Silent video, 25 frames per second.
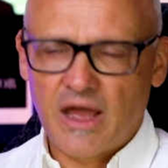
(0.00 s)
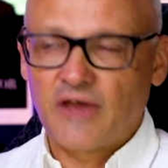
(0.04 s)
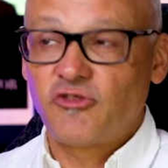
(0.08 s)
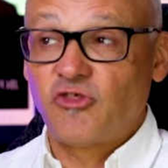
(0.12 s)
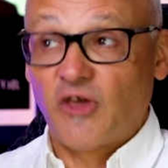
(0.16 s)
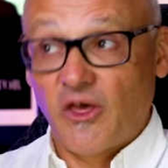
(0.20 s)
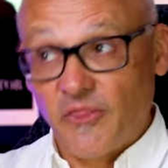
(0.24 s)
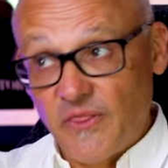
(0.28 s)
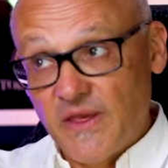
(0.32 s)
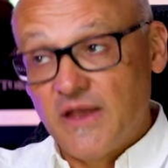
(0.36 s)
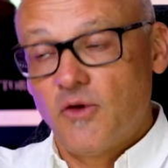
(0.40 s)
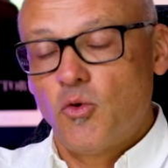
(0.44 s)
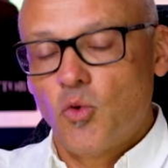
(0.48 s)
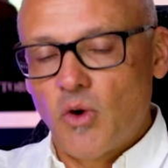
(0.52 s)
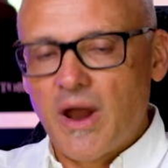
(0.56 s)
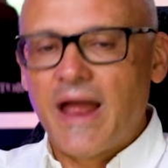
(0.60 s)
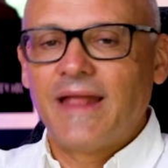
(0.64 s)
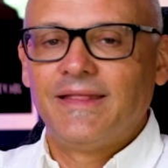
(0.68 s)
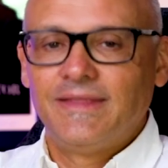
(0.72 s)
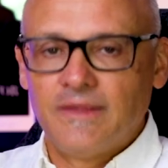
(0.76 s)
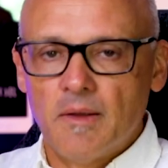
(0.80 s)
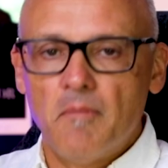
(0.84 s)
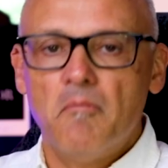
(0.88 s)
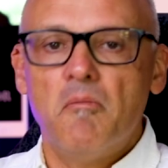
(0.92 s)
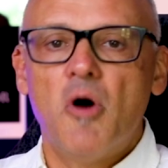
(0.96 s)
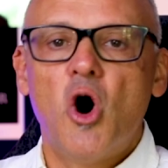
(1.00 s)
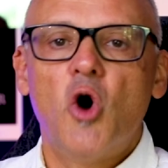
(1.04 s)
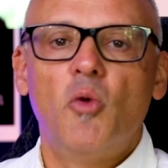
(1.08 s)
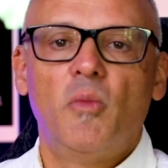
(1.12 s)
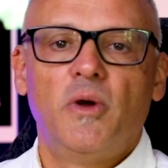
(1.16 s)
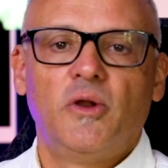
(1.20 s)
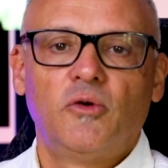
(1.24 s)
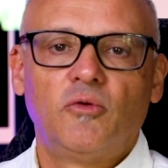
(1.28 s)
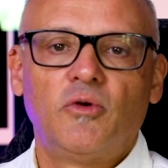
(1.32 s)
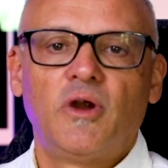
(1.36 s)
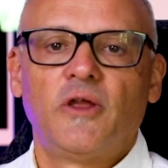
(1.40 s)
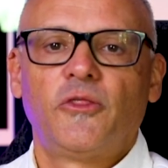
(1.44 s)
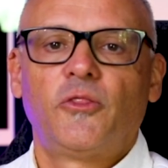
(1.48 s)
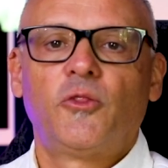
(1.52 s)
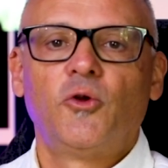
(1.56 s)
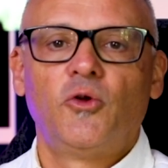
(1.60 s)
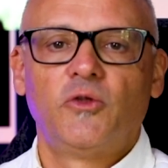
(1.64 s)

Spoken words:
Actually, I think we're at the moment, we're at